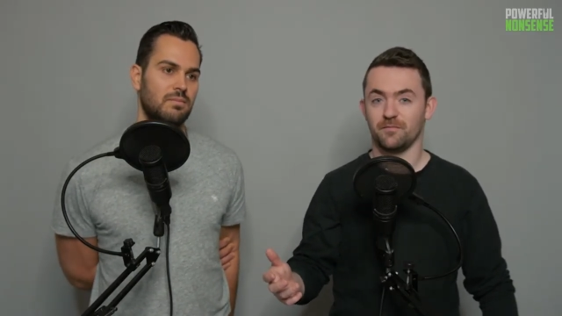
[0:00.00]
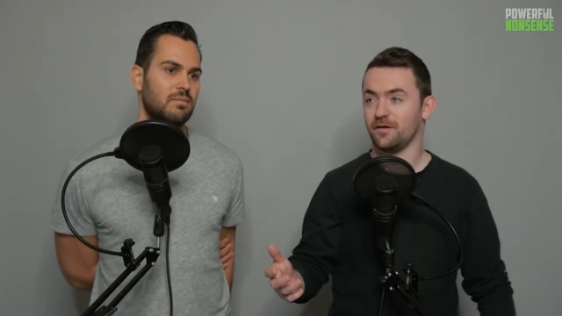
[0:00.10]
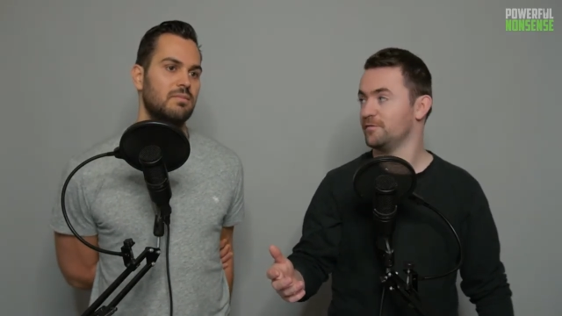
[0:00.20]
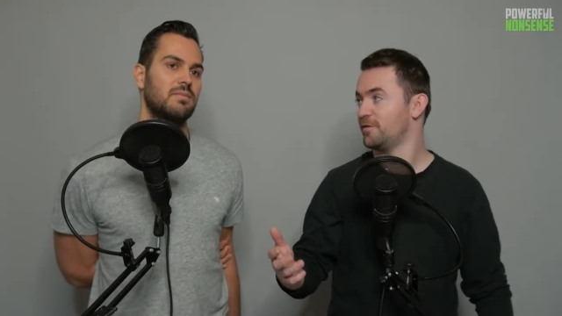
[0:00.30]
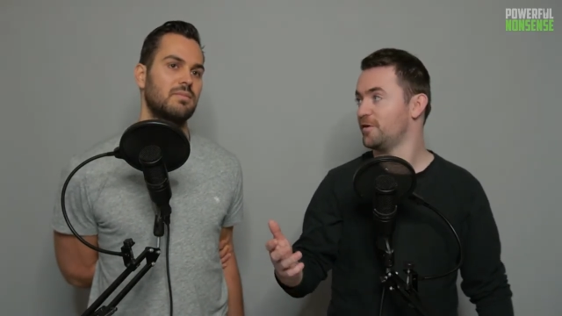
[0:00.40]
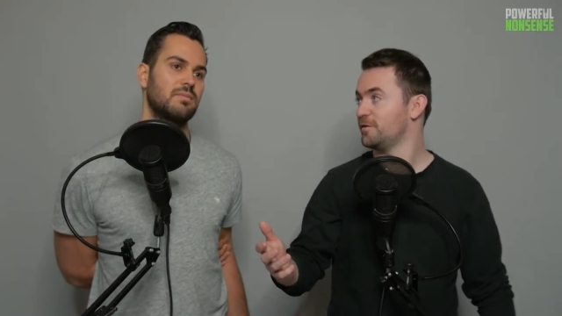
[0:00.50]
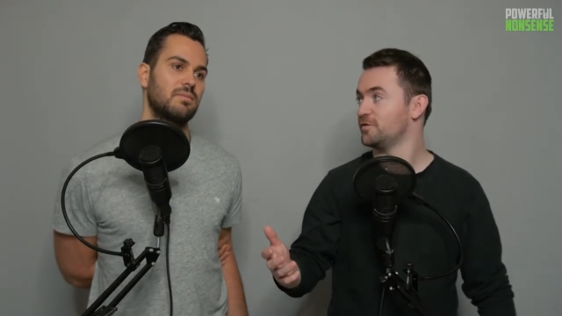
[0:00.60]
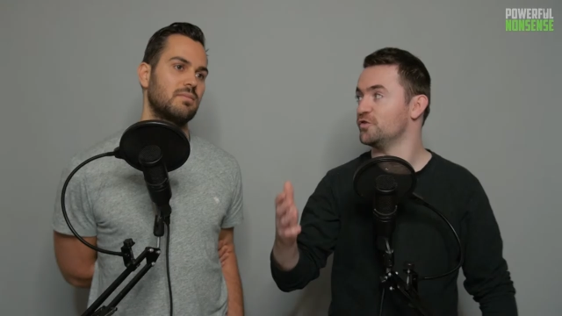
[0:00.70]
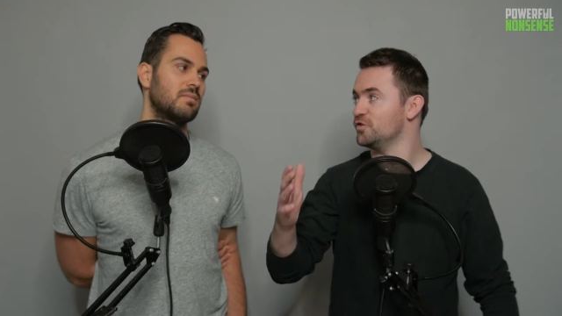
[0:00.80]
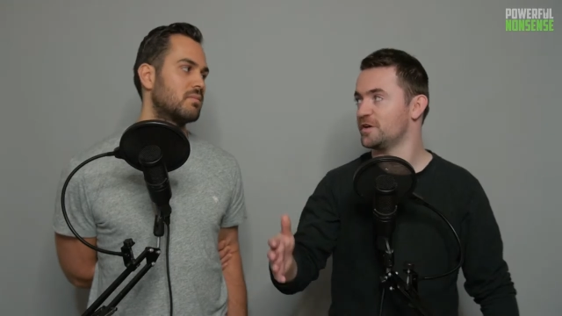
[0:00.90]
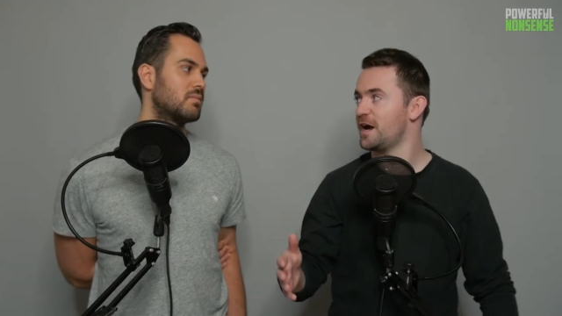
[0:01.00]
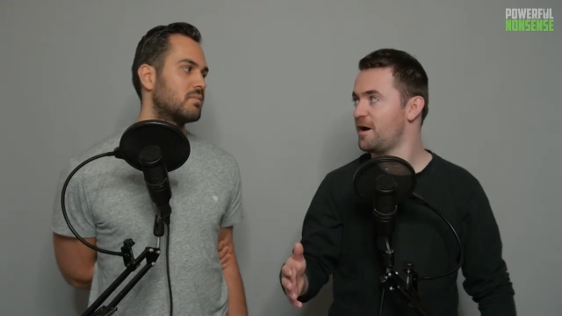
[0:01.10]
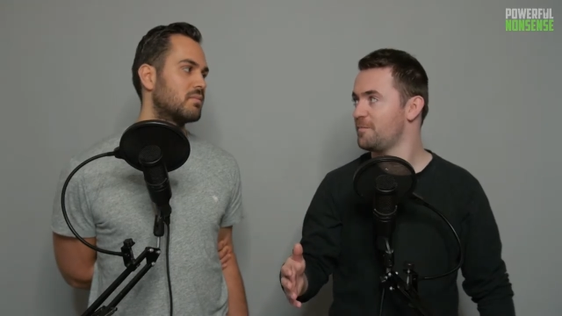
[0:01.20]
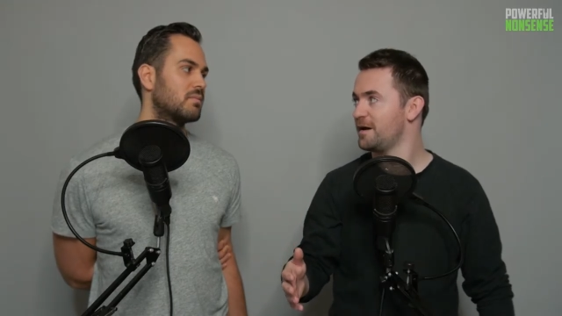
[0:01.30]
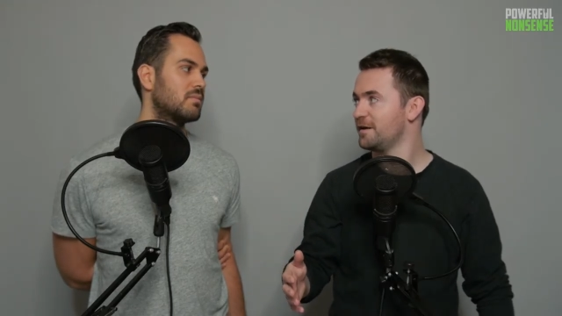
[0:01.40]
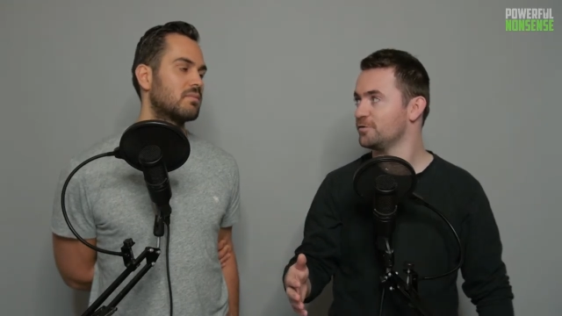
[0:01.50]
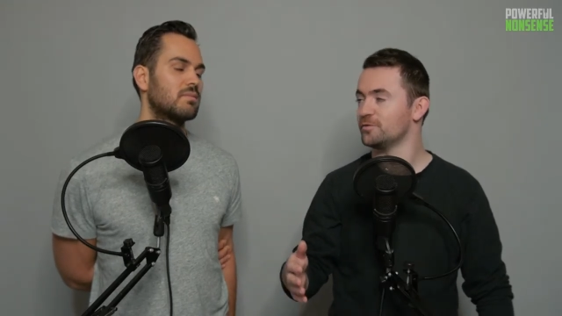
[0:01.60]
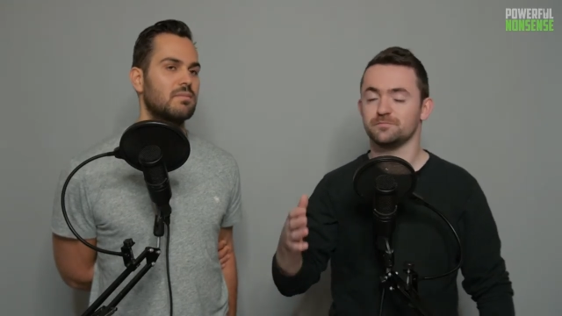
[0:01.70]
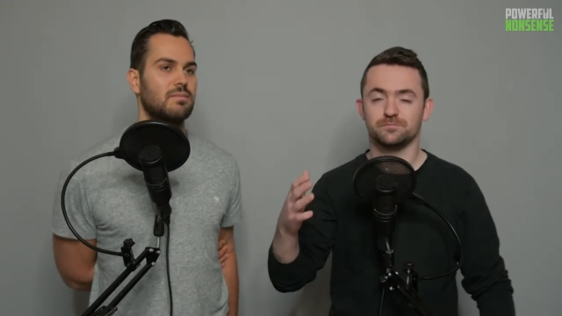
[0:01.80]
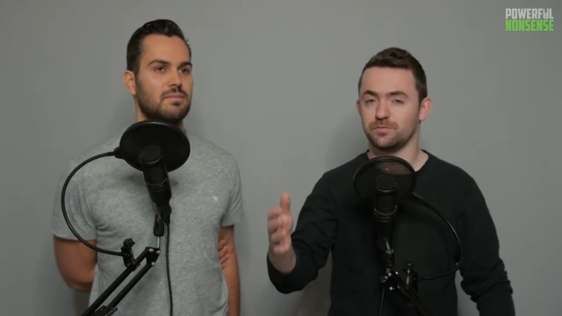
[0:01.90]
Speaker 1: uh, for as soon as you get out of bed
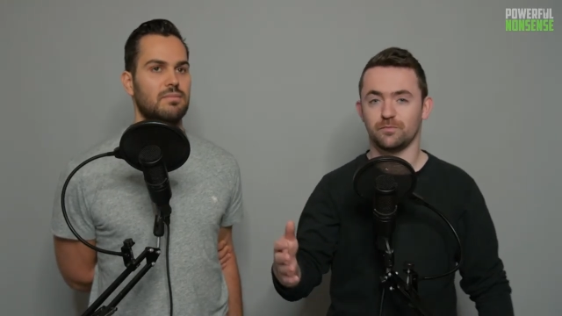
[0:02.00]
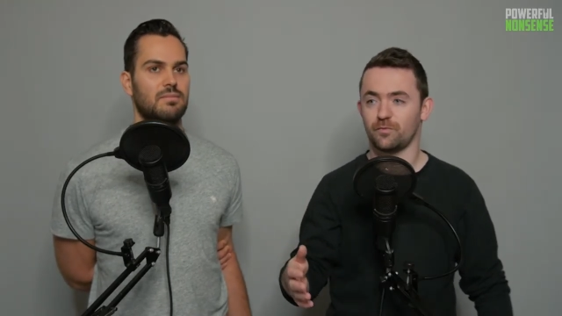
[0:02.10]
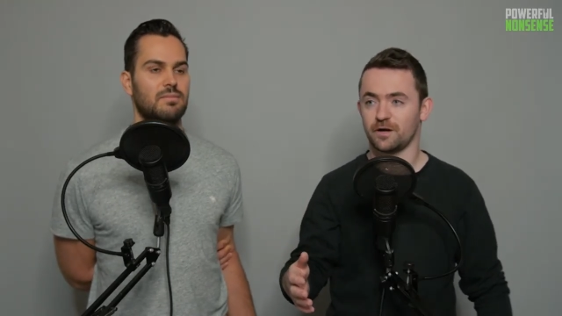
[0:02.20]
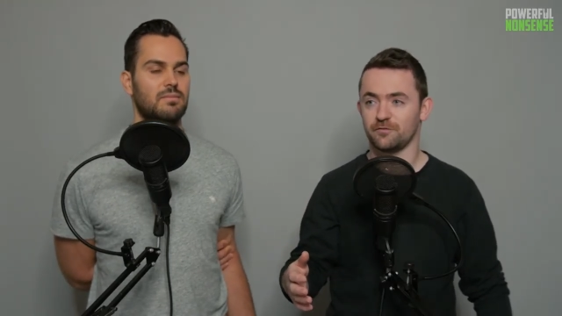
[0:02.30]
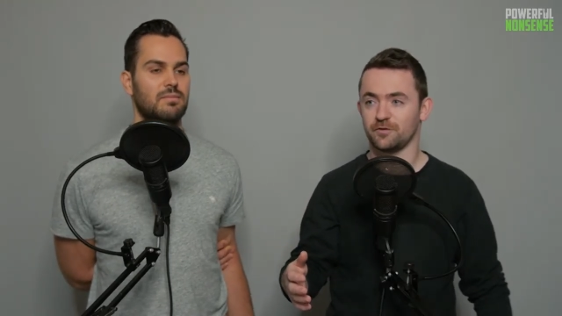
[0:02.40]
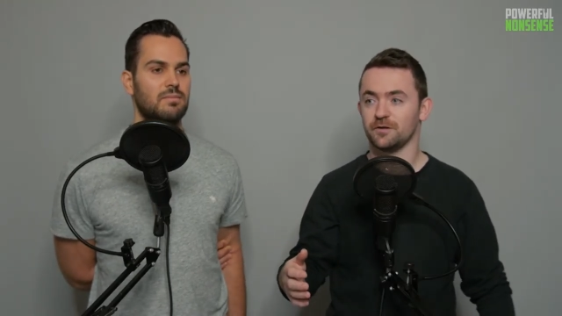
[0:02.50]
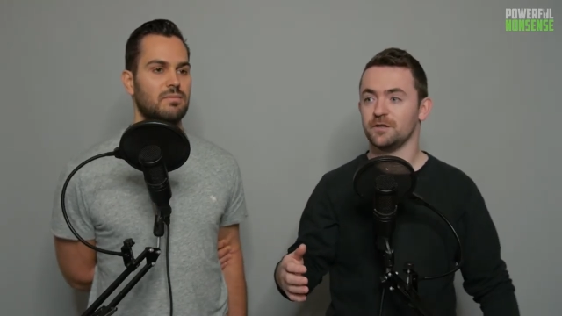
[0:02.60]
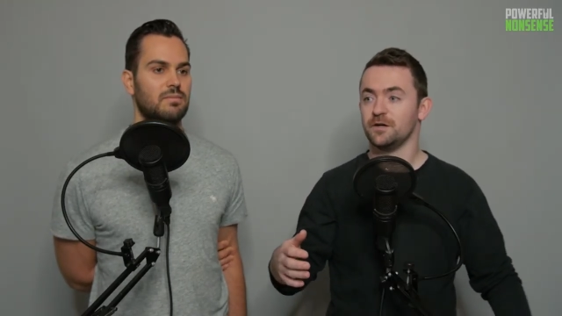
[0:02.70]
or, or whatever.